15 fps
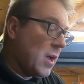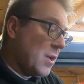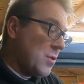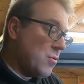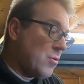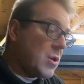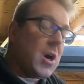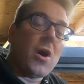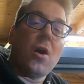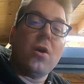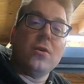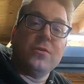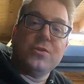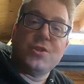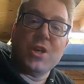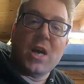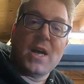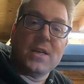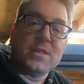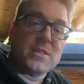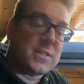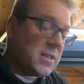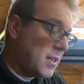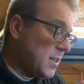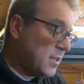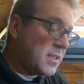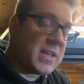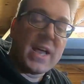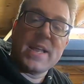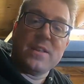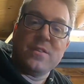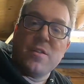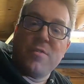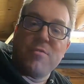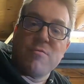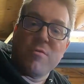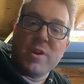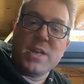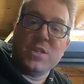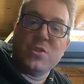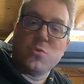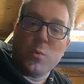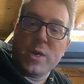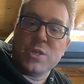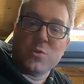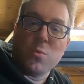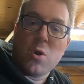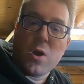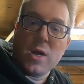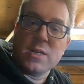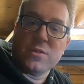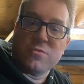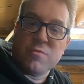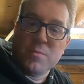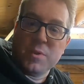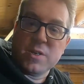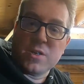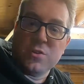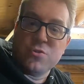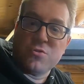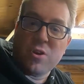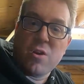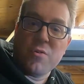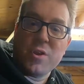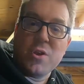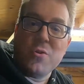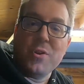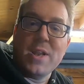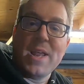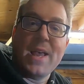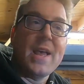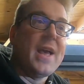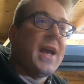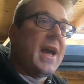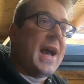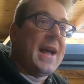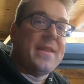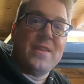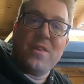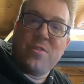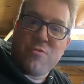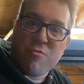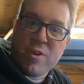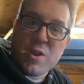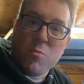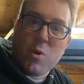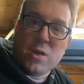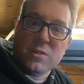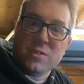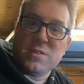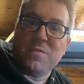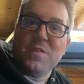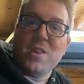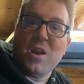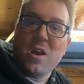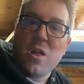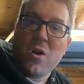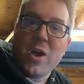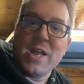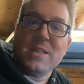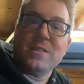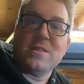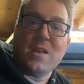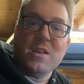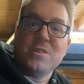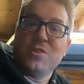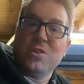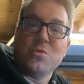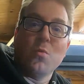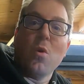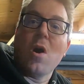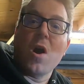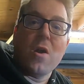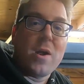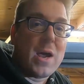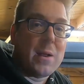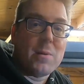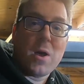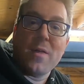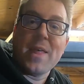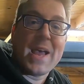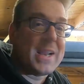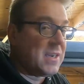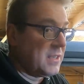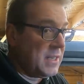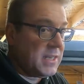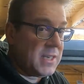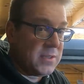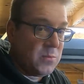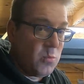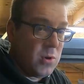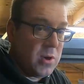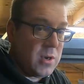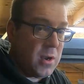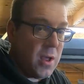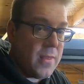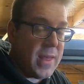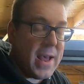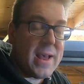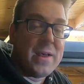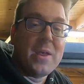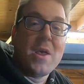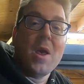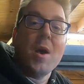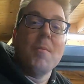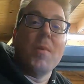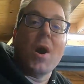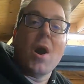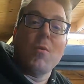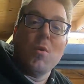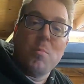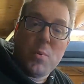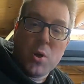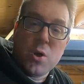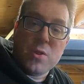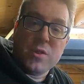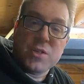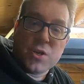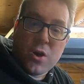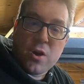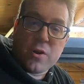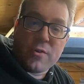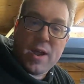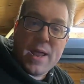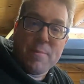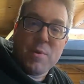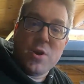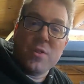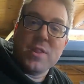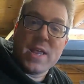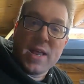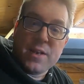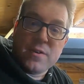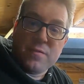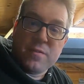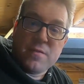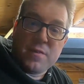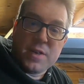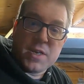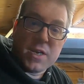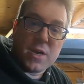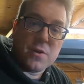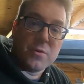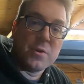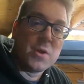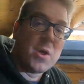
You can't just take the 3 switch wires from the control unit and the 3 ones for the lights and just wire it up like that, because it doesn't work like that. But I will put the diagram at the end of the video.